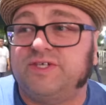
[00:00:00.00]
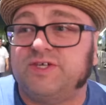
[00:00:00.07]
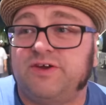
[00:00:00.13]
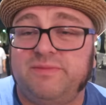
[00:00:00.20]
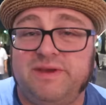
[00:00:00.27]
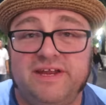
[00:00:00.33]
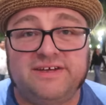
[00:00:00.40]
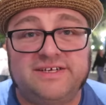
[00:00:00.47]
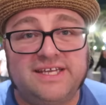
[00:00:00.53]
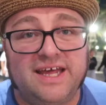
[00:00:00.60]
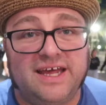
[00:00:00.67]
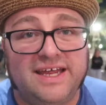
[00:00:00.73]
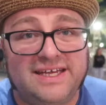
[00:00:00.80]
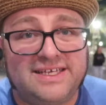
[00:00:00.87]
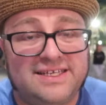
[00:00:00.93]
for joining me here
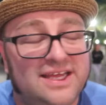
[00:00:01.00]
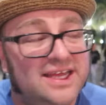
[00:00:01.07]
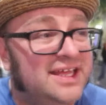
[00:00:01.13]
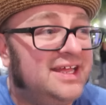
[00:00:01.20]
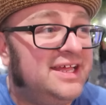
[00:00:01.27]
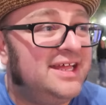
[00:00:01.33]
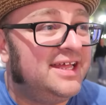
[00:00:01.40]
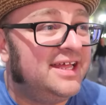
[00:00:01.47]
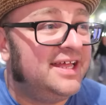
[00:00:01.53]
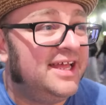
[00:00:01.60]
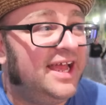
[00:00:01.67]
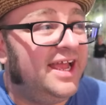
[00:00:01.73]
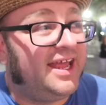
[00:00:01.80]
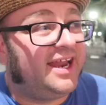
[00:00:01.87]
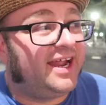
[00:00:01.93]
tonight
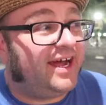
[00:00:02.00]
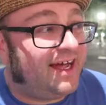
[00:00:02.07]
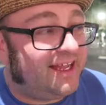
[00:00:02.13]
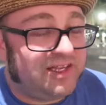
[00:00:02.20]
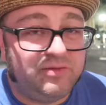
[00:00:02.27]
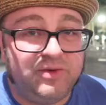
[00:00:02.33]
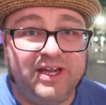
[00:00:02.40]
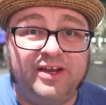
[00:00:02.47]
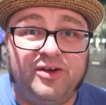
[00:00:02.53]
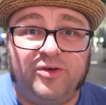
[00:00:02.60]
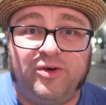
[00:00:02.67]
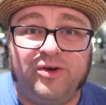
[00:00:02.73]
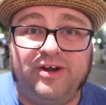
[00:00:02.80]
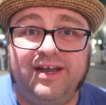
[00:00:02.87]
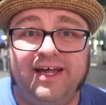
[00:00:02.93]
at Halloween
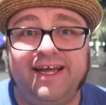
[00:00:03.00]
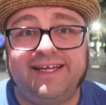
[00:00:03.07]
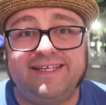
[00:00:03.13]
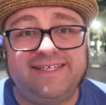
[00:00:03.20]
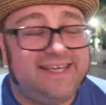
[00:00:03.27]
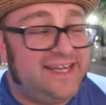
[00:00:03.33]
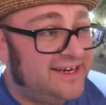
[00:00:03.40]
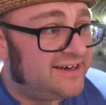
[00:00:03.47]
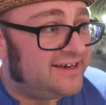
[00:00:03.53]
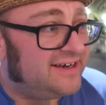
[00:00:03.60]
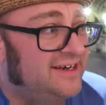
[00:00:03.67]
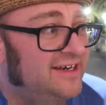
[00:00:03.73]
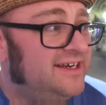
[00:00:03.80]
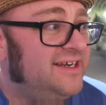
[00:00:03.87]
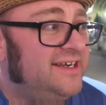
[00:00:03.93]
Horror Nights here
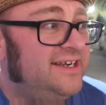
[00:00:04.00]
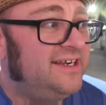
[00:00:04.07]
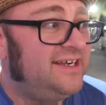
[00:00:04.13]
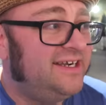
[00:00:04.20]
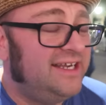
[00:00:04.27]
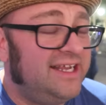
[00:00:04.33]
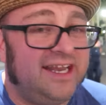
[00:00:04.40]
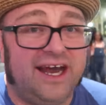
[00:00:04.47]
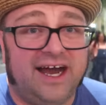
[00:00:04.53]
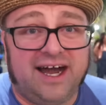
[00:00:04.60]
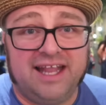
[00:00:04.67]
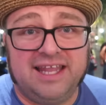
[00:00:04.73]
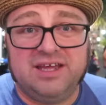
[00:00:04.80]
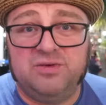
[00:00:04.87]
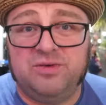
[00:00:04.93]
in
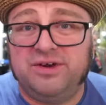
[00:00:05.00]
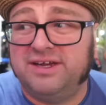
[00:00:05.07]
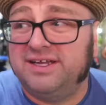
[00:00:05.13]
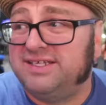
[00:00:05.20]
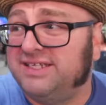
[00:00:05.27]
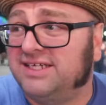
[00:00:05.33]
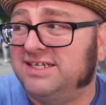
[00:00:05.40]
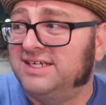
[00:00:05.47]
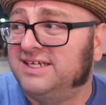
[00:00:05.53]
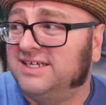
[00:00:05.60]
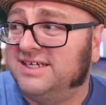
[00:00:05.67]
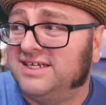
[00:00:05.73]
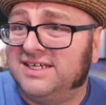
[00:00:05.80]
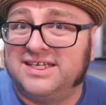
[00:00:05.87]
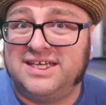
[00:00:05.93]
Hollywood,
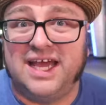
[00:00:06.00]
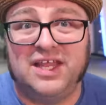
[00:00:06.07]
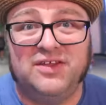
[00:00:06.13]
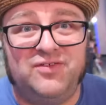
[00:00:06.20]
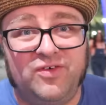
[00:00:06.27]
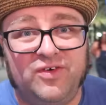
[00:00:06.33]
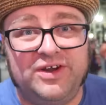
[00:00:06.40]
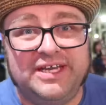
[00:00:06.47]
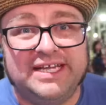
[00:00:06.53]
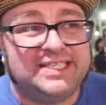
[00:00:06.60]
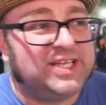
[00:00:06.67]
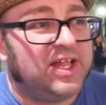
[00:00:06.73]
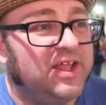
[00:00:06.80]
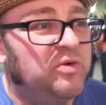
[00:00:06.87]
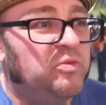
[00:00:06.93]
California.
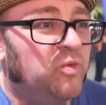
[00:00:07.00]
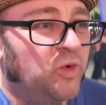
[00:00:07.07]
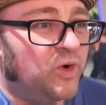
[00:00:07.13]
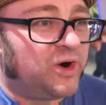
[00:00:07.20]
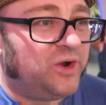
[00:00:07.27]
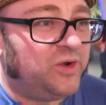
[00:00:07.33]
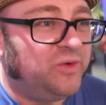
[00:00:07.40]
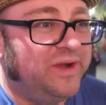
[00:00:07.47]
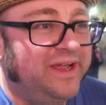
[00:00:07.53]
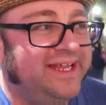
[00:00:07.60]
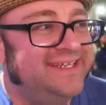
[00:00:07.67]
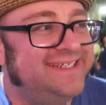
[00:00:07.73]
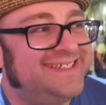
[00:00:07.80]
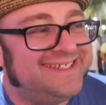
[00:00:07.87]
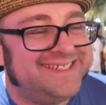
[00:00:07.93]
It's all a
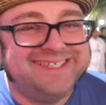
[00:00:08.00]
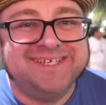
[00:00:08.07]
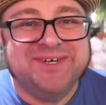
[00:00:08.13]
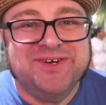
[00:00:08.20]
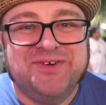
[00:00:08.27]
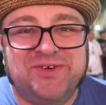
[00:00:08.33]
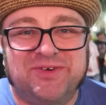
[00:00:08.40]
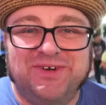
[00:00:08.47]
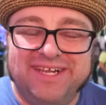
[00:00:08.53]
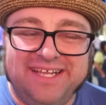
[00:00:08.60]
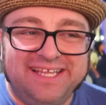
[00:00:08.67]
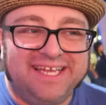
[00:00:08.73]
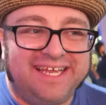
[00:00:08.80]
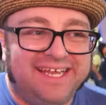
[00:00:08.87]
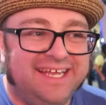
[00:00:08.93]
whirlwind,
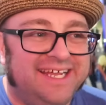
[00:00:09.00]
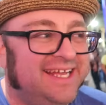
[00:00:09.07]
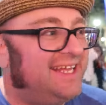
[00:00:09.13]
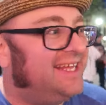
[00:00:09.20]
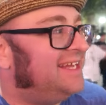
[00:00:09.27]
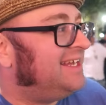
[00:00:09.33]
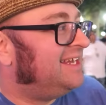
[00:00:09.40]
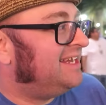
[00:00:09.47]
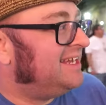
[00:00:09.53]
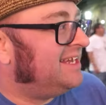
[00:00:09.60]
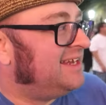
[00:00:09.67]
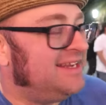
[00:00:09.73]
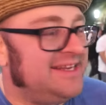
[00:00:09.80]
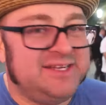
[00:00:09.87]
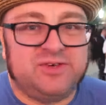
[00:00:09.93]
really,
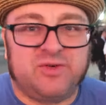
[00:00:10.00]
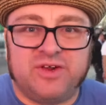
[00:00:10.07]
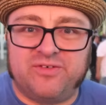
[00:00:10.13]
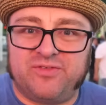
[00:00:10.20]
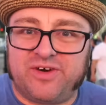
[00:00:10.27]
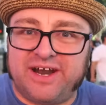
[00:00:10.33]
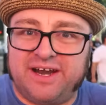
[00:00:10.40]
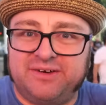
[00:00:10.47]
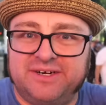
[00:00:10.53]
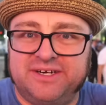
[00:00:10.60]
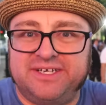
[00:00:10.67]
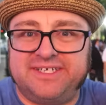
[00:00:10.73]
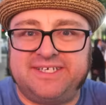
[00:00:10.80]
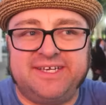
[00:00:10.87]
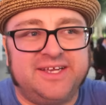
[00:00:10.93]
in 24
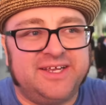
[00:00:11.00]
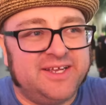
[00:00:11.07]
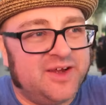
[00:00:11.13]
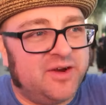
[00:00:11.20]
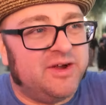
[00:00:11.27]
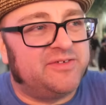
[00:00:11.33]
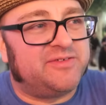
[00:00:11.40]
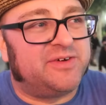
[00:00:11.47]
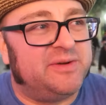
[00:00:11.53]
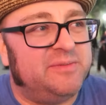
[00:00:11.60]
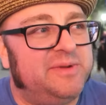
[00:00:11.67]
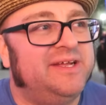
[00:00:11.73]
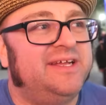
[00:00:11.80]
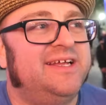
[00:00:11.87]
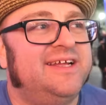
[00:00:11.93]
hours, going
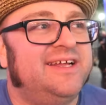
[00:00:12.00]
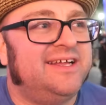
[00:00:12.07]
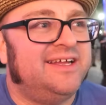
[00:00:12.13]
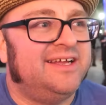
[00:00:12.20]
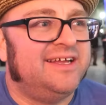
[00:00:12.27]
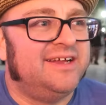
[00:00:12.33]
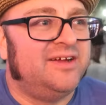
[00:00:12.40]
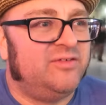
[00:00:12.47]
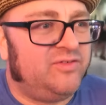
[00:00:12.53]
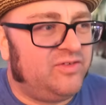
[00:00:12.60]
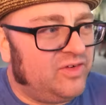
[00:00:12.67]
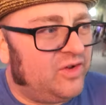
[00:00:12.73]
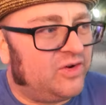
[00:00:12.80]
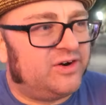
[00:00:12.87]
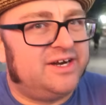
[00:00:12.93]
from
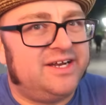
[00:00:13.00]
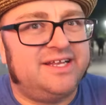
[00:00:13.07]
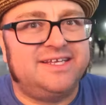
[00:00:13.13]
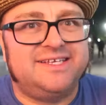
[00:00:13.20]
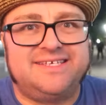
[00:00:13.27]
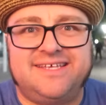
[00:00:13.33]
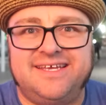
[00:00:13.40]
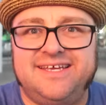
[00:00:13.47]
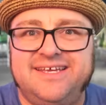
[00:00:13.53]
Florida's